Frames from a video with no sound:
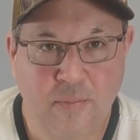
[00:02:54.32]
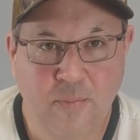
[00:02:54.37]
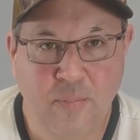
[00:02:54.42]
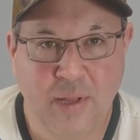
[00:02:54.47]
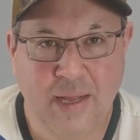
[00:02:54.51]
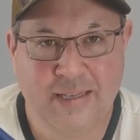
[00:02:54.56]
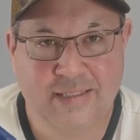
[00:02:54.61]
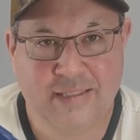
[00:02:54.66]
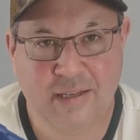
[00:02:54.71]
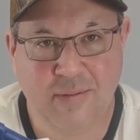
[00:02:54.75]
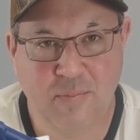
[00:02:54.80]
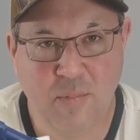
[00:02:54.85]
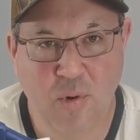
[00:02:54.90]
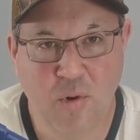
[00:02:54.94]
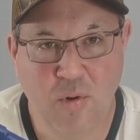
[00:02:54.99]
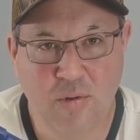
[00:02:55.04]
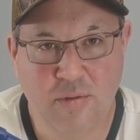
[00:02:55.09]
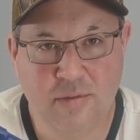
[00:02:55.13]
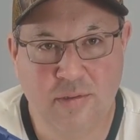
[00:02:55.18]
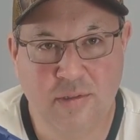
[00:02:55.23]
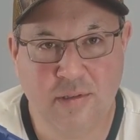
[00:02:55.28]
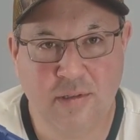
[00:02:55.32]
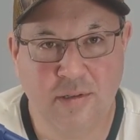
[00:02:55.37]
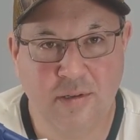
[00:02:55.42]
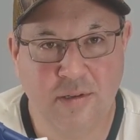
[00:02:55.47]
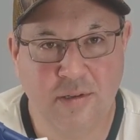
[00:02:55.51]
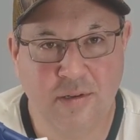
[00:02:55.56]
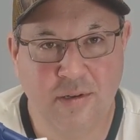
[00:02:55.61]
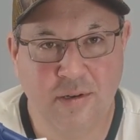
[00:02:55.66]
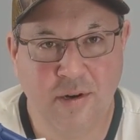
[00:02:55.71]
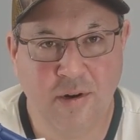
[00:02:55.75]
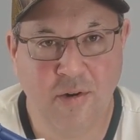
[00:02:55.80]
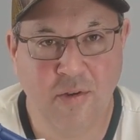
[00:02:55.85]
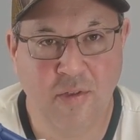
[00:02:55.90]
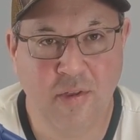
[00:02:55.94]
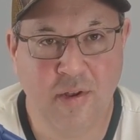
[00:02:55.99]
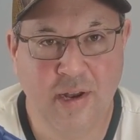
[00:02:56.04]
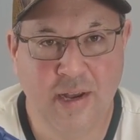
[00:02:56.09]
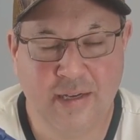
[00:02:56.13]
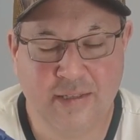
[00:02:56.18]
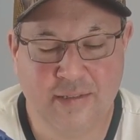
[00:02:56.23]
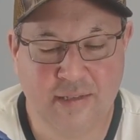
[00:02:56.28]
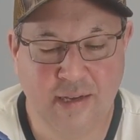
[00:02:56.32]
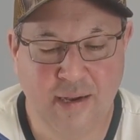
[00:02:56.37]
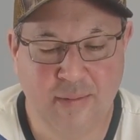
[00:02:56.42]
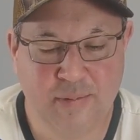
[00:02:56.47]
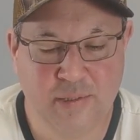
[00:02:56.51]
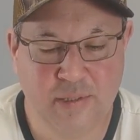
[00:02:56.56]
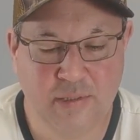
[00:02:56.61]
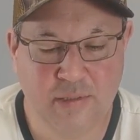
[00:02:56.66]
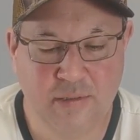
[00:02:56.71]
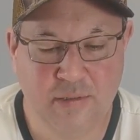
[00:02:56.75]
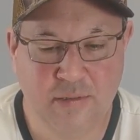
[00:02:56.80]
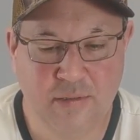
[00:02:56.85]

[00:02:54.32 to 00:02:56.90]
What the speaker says: plastic molds are the next option.